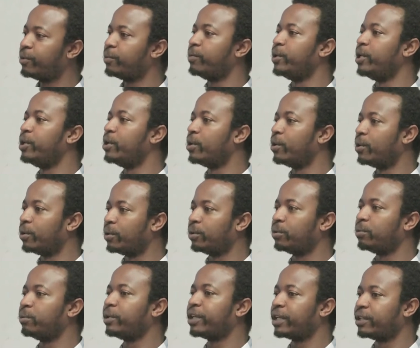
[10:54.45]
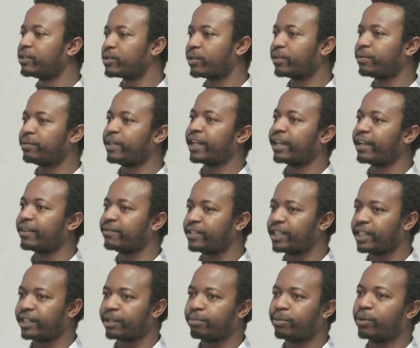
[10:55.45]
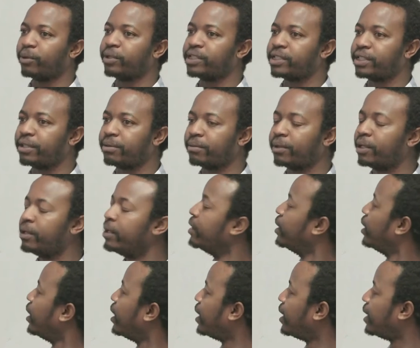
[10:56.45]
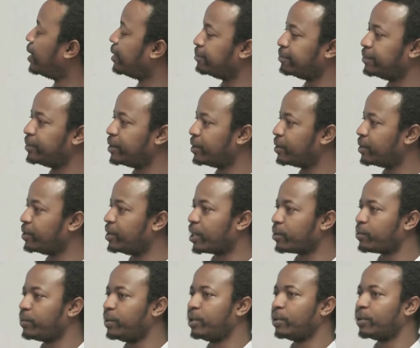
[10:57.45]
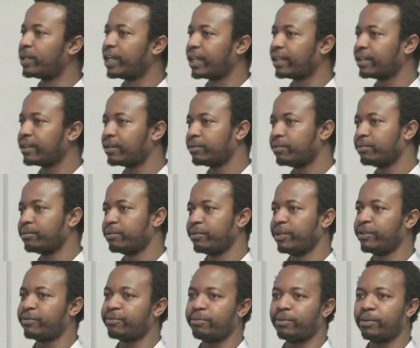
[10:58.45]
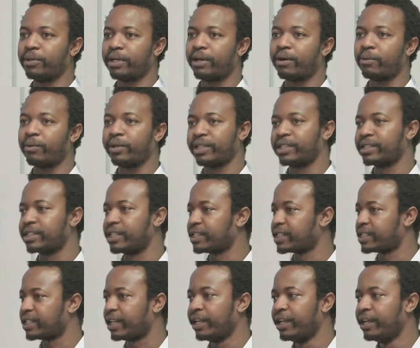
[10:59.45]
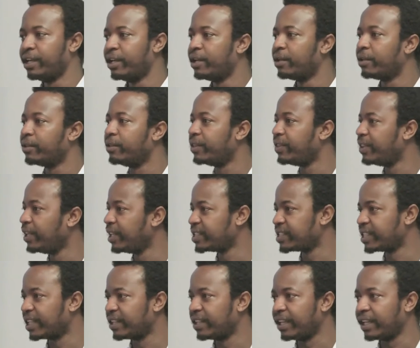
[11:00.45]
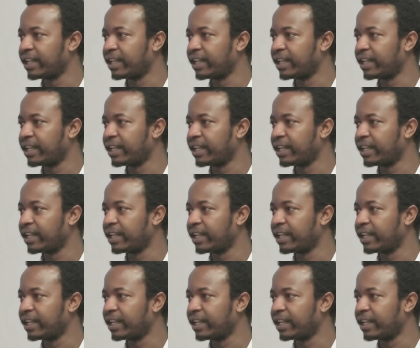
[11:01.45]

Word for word: We know we can sort of like have data points and uh, that we know like if uh, we can say the things that they